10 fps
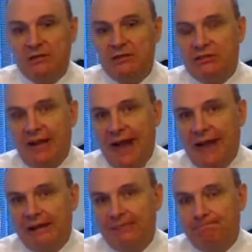
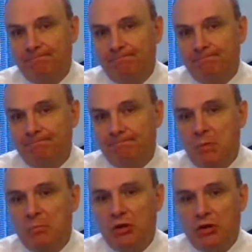Sad,
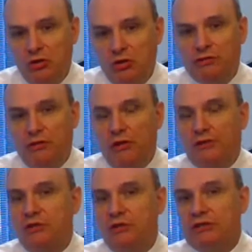but useful
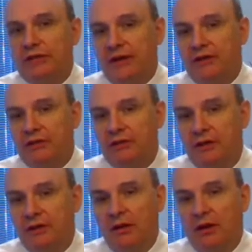if you're a tenant
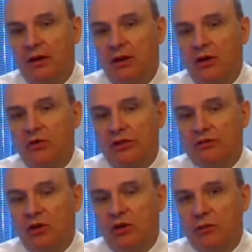who
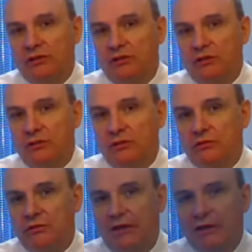does not wish to
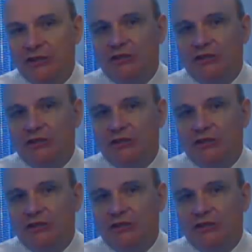lose his